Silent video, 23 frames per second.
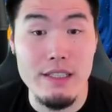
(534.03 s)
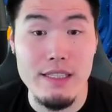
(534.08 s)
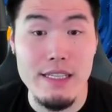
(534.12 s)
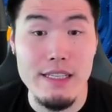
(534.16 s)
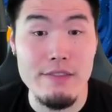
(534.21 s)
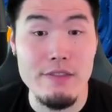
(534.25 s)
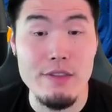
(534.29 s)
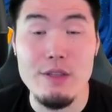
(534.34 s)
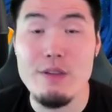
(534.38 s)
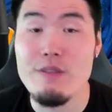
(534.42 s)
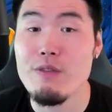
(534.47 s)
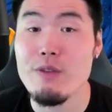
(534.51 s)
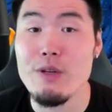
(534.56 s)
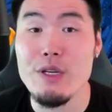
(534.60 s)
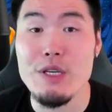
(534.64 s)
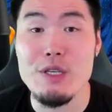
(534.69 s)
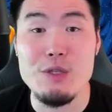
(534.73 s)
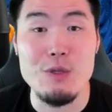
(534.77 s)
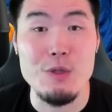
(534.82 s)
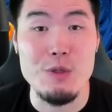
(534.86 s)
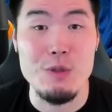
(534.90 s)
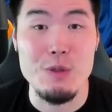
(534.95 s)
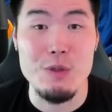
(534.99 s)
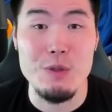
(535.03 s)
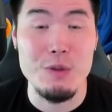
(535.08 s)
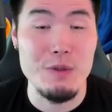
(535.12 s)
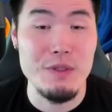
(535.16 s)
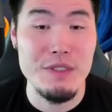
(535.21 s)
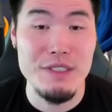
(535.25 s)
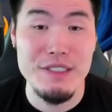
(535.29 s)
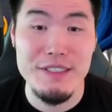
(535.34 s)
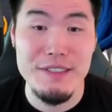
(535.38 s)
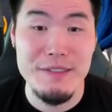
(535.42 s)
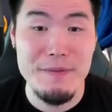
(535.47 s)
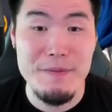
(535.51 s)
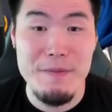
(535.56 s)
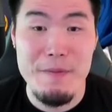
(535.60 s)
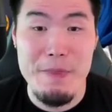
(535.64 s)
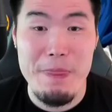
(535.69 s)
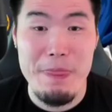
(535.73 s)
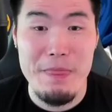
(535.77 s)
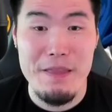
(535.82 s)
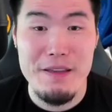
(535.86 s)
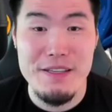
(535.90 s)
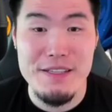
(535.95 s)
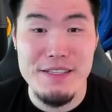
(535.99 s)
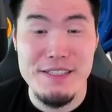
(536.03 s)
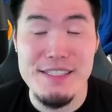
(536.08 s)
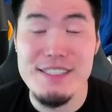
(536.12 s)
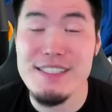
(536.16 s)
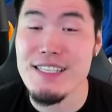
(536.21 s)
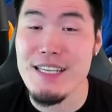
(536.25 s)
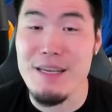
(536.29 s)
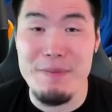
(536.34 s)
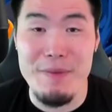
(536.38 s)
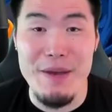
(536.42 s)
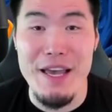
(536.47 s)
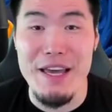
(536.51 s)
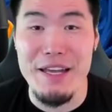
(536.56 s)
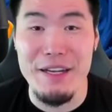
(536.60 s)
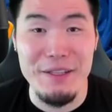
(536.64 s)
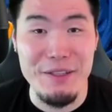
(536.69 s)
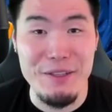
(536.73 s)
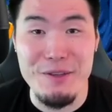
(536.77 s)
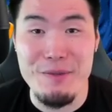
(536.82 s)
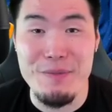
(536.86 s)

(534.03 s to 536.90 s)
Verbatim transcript: then feel free to skip ahead a little